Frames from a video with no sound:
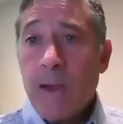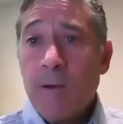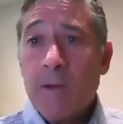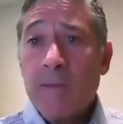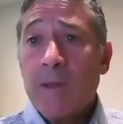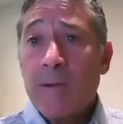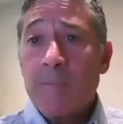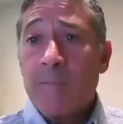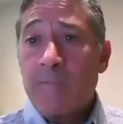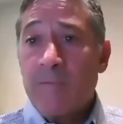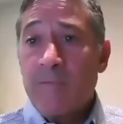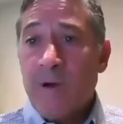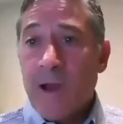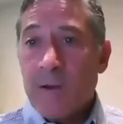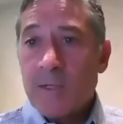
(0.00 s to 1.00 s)
hearing that a
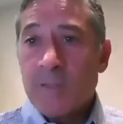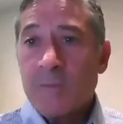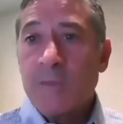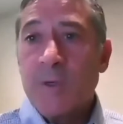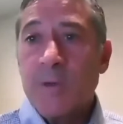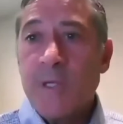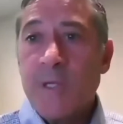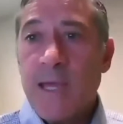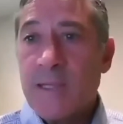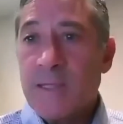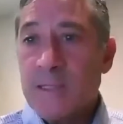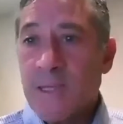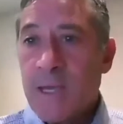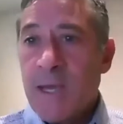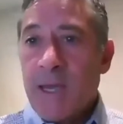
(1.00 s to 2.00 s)
virus
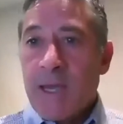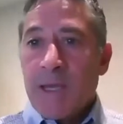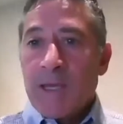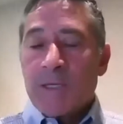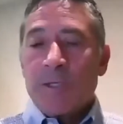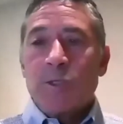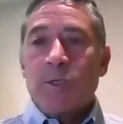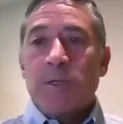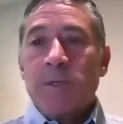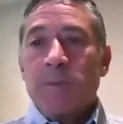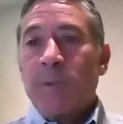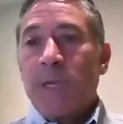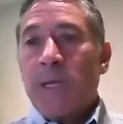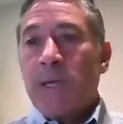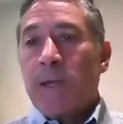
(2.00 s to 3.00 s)
mutates
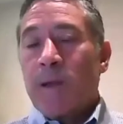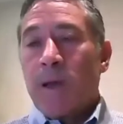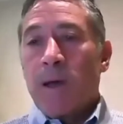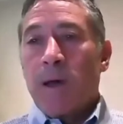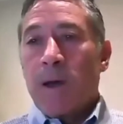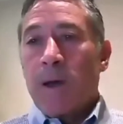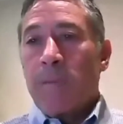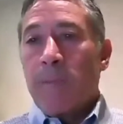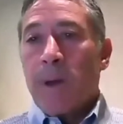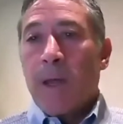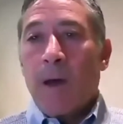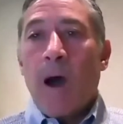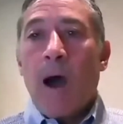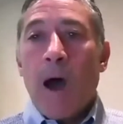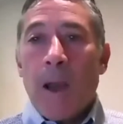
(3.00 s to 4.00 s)
shouldn't be an
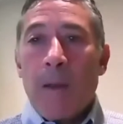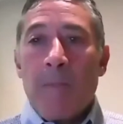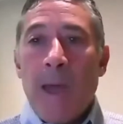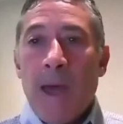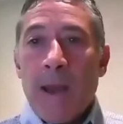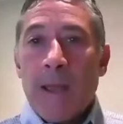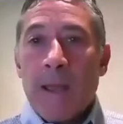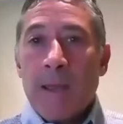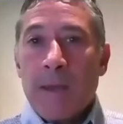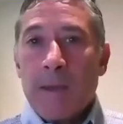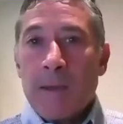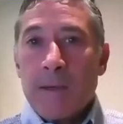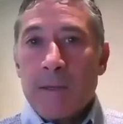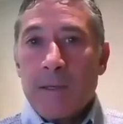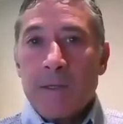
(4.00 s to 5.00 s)

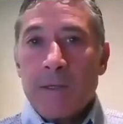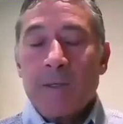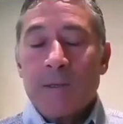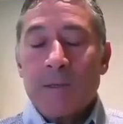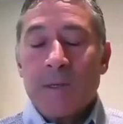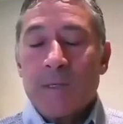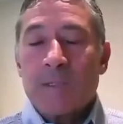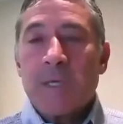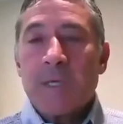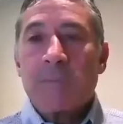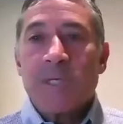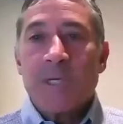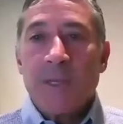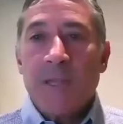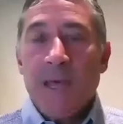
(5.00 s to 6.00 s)
automatic
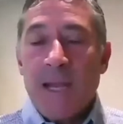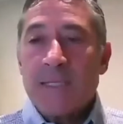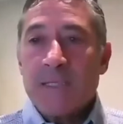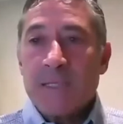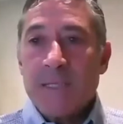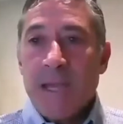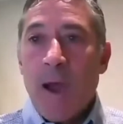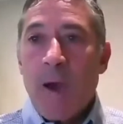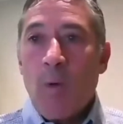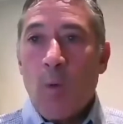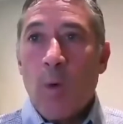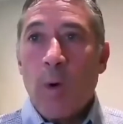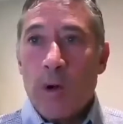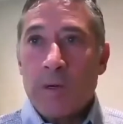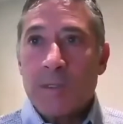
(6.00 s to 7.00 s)
assumption that it's now
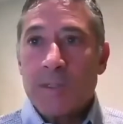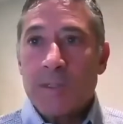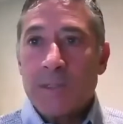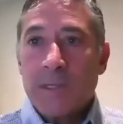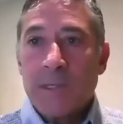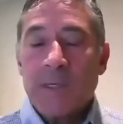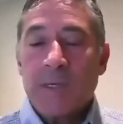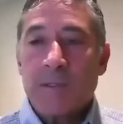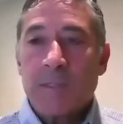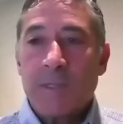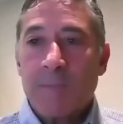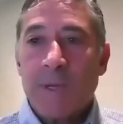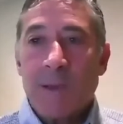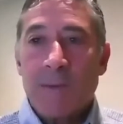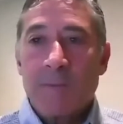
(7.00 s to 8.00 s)
worse. It could
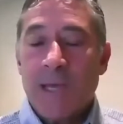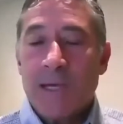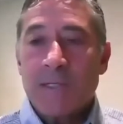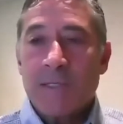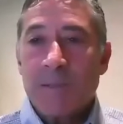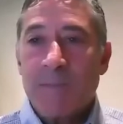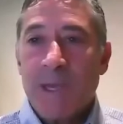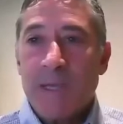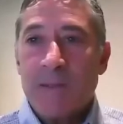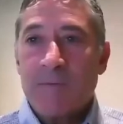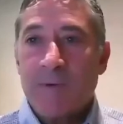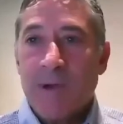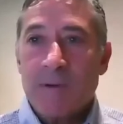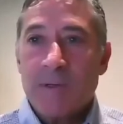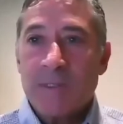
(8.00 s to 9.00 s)
sometimes actually make the
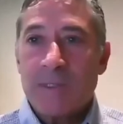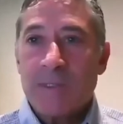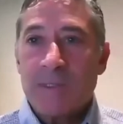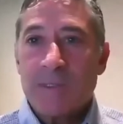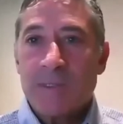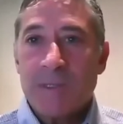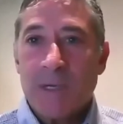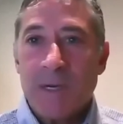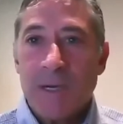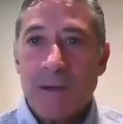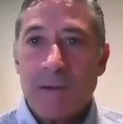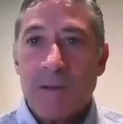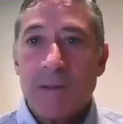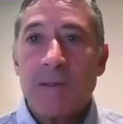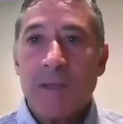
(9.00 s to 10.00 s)
viruses,
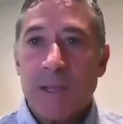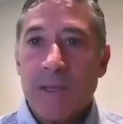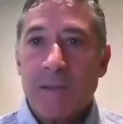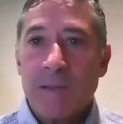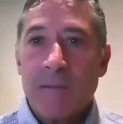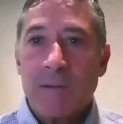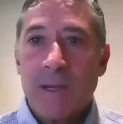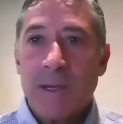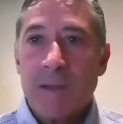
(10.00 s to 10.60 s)
like